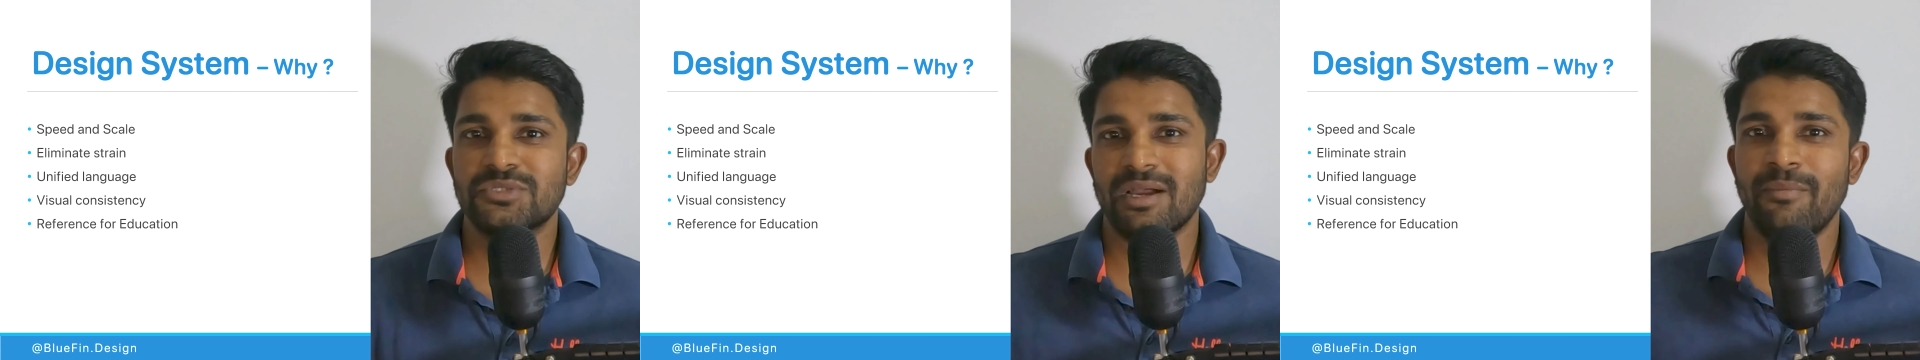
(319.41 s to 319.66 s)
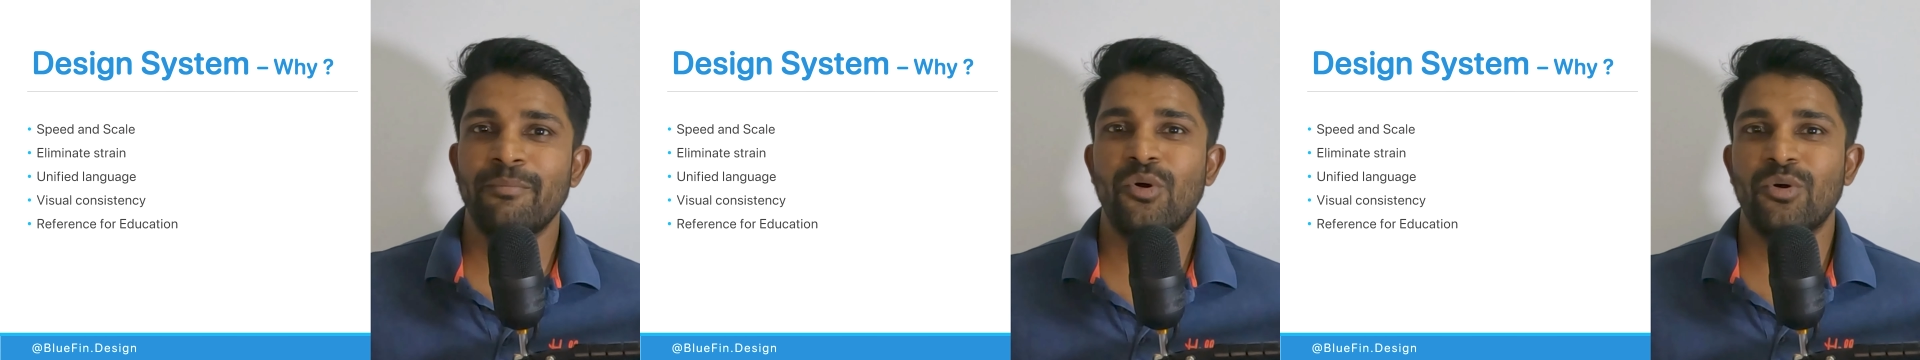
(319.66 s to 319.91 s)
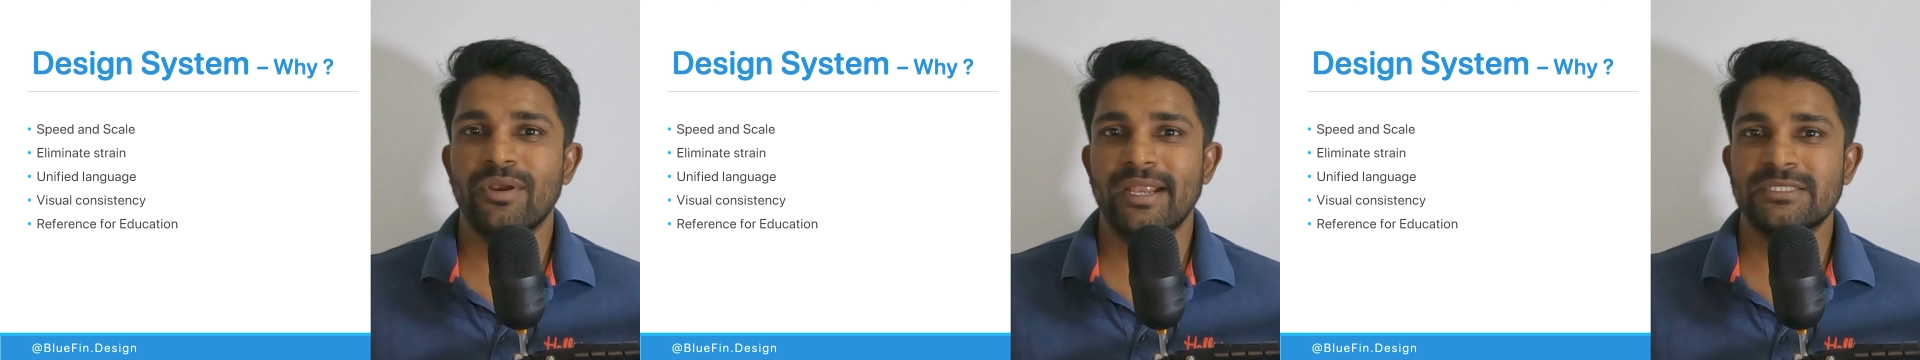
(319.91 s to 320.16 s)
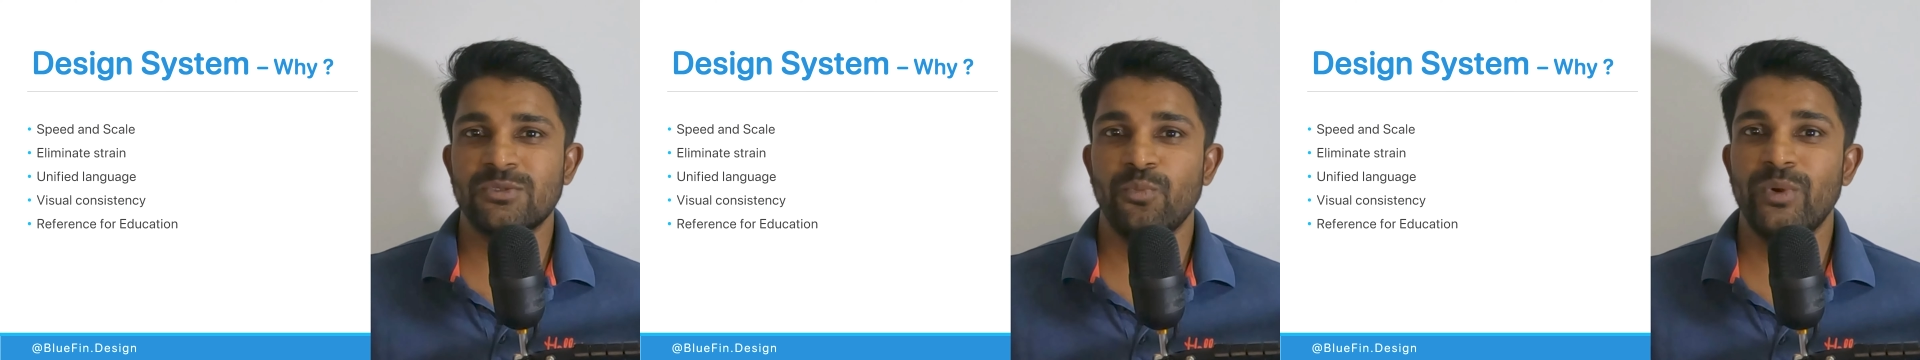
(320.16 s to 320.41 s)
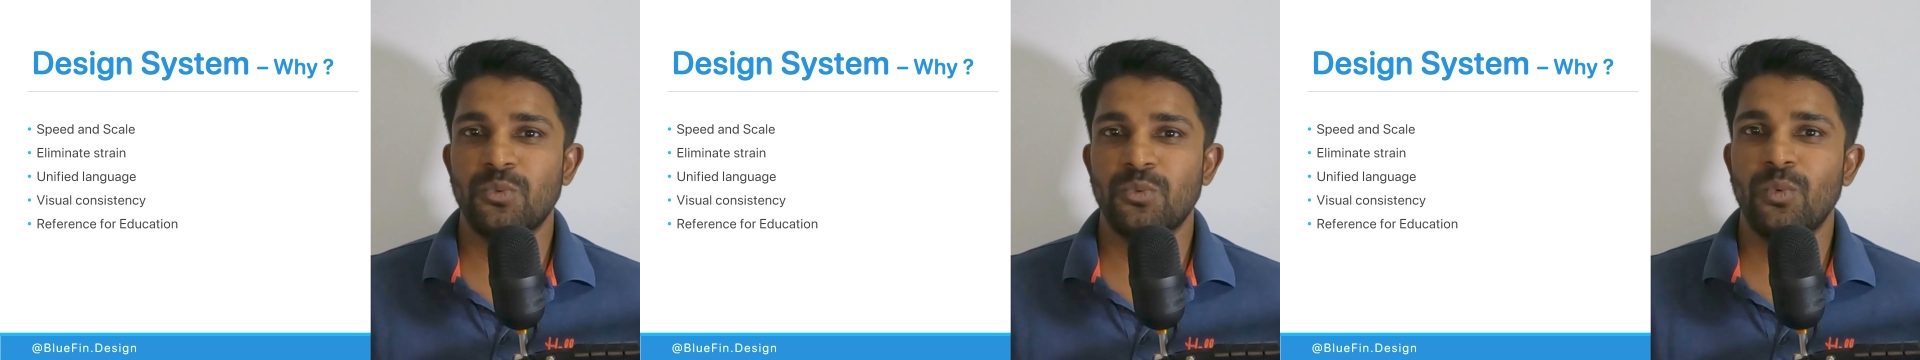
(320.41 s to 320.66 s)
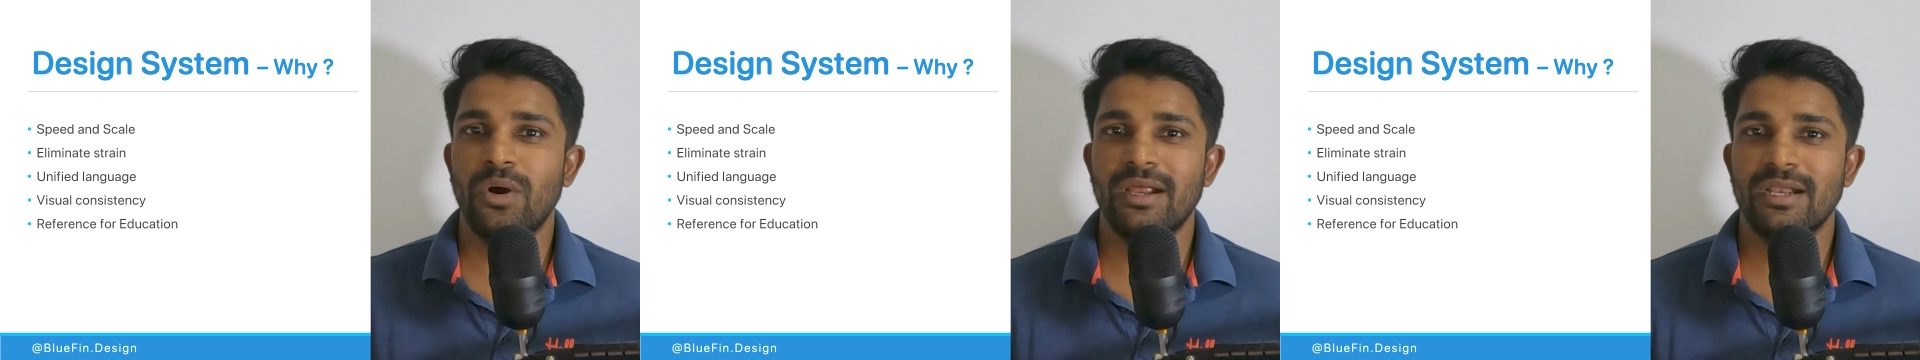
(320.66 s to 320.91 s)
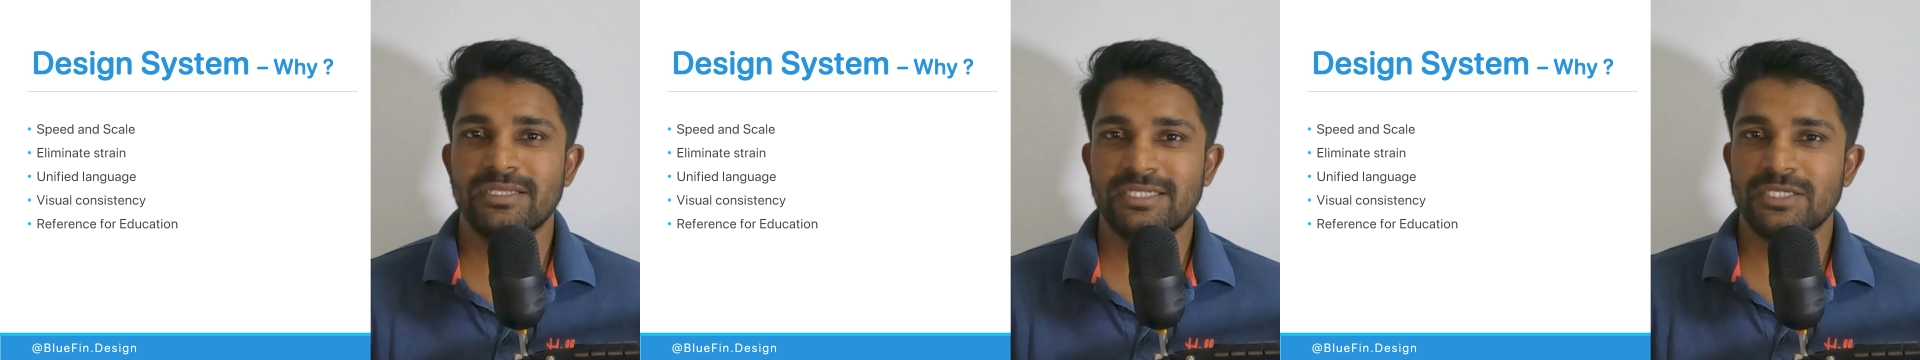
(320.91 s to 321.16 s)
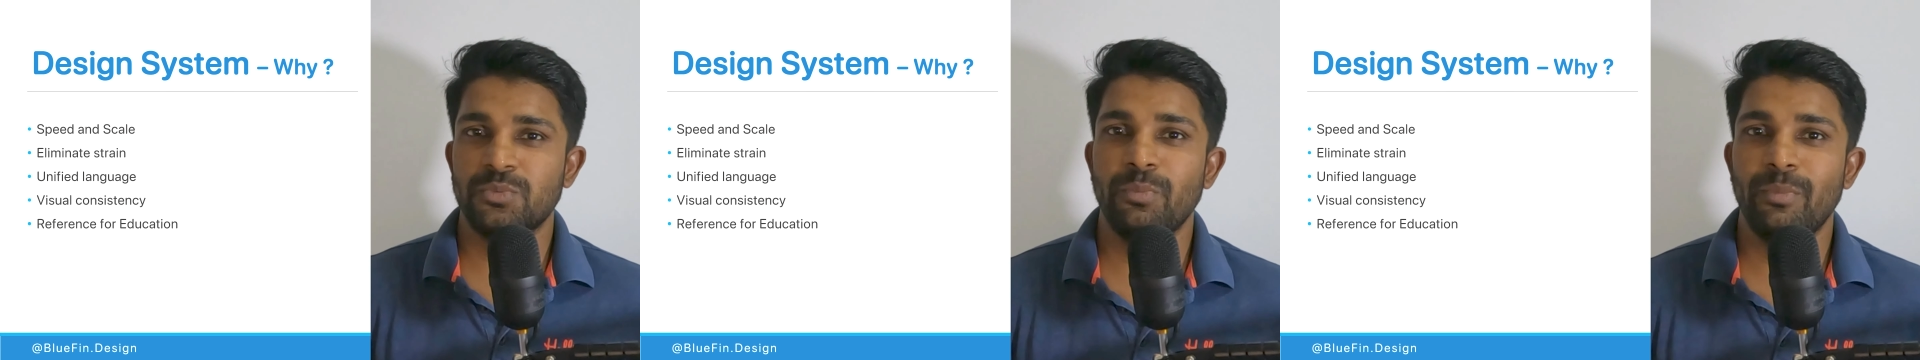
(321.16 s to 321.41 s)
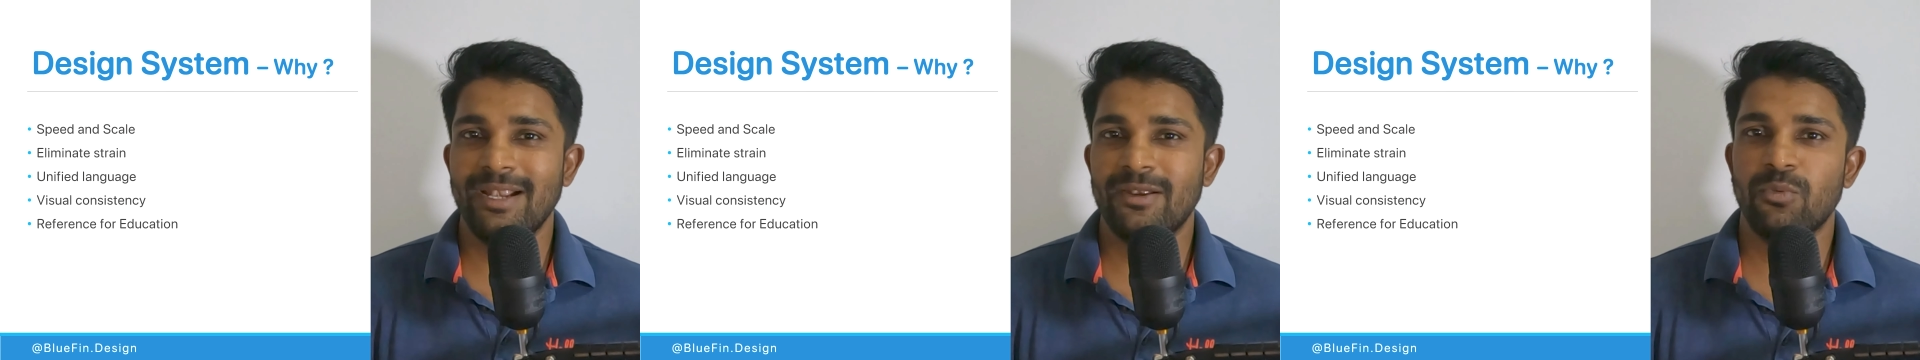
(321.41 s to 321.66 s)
components which were just built